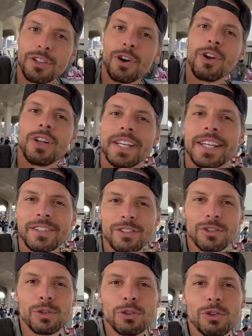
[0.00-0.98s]
all
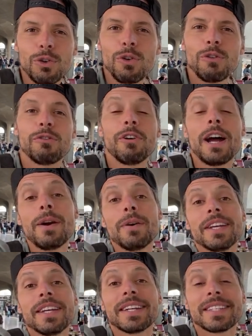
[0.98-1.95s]
leads to two
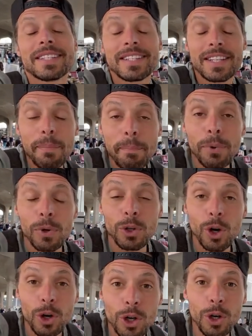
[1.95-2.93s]
very simple
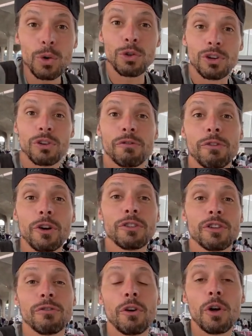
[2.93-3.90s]
conclusions.
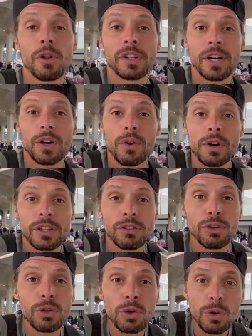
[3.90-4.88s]
First of all, there are only
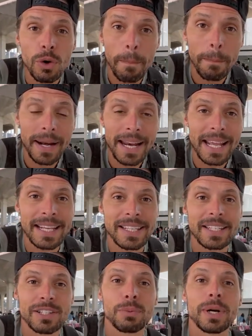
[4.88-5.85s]
two
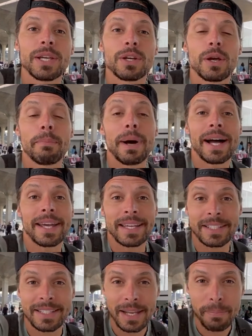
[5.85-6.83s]
places where you can buy
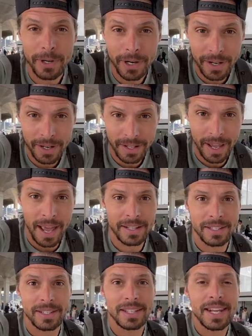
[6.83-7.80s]
a SIM card
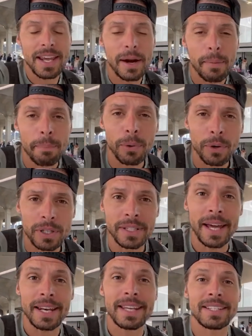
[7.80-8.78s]
at the airport.
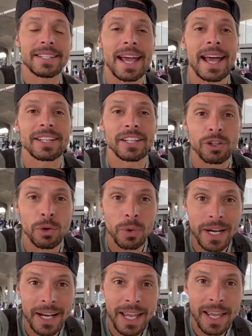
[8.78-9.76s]
That is at the
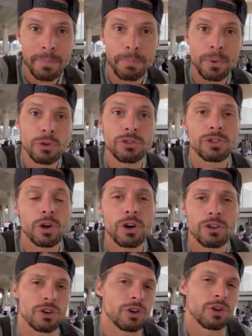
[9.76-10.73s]
Relay
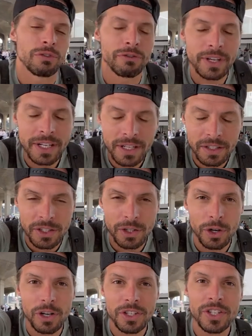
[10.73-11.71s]
bookstores or convenience
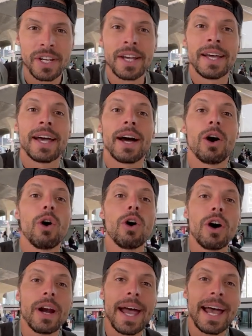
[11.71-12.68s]
stores,
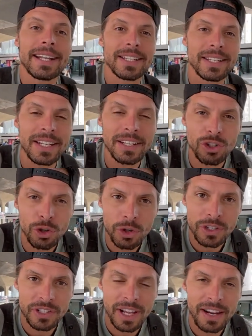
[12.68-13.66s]
or at the
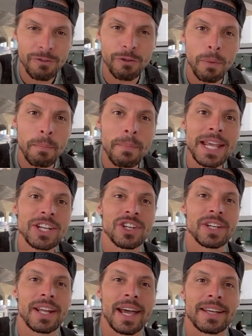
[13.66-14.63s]
tourist
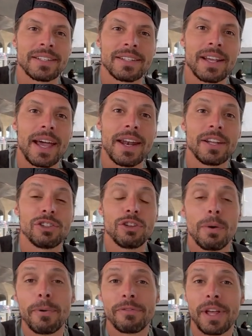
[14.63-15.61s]
information desk. And on
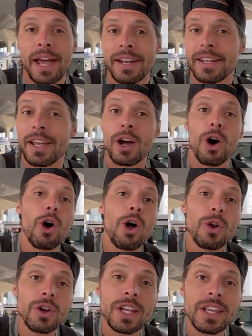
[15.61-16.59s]
top of that, they
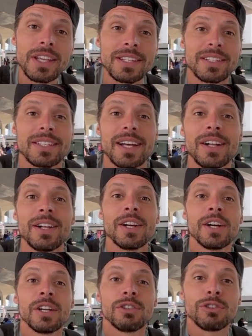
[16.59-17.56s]
only sell
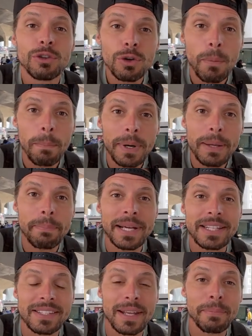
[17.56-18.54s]
two
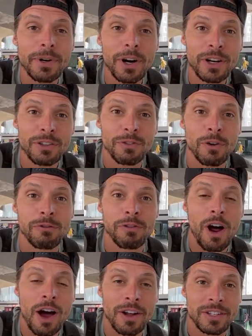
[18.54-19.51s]
prepaid SIM cards for
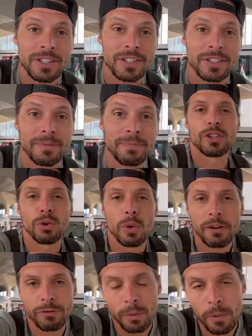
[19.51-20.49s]
France. The
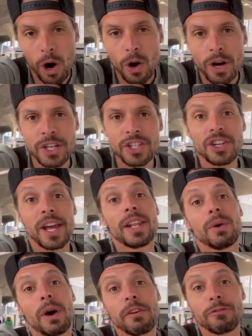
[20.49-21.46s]
one from Orange
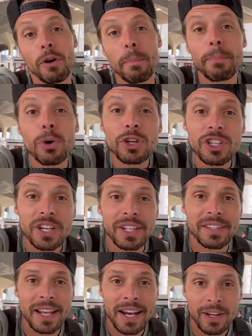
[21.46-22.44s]
and the one from
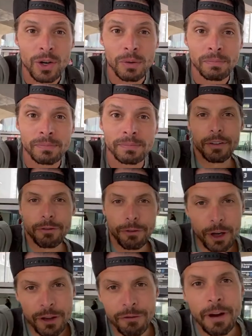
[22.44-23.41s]
Bouygues Telecom.
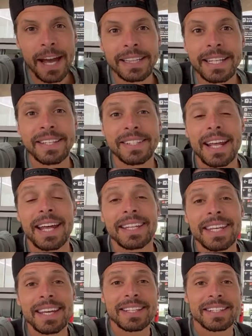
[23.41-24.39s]
Funny fact is
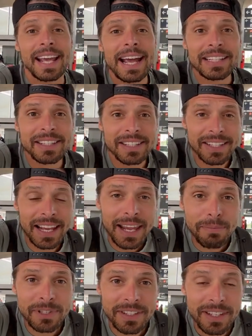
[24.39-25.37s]
that the exact
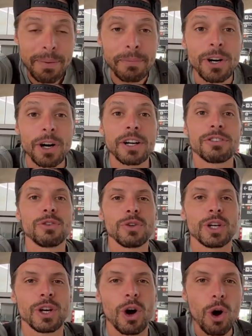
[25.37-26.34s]
same SIM cards you
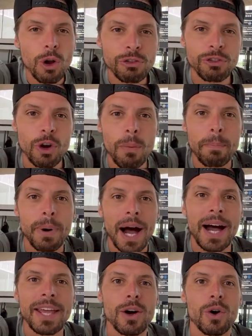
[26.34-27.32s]
can also
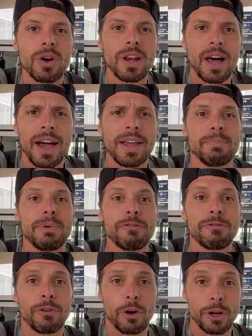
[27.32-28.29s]
buy online
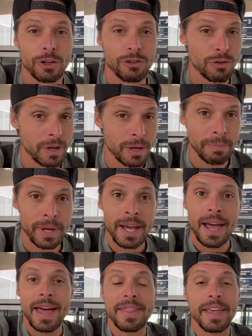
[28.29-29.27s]
before your trip.
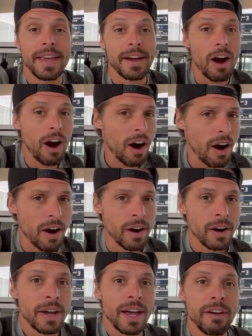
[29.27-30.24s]
And they
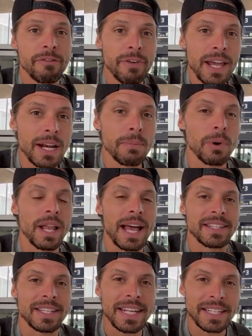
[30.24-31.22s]
are available
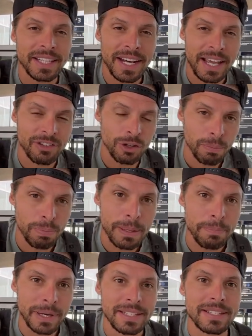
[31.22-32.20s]
as an international
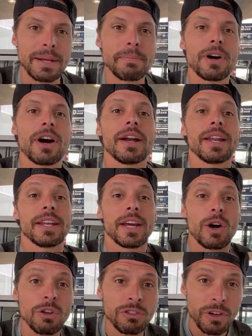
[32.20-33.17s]
prepaid SIM card, and
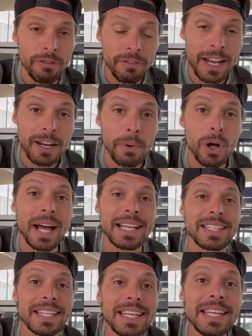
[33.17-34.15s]
they're also available
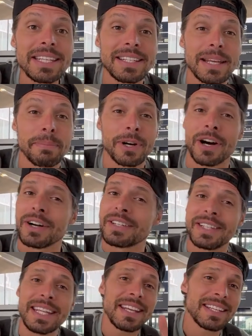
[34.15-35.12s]
as eSIM cards,
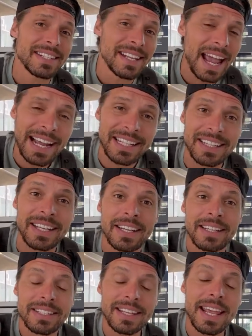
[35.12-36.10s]
the
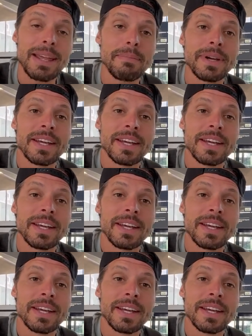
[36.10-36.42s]
exact same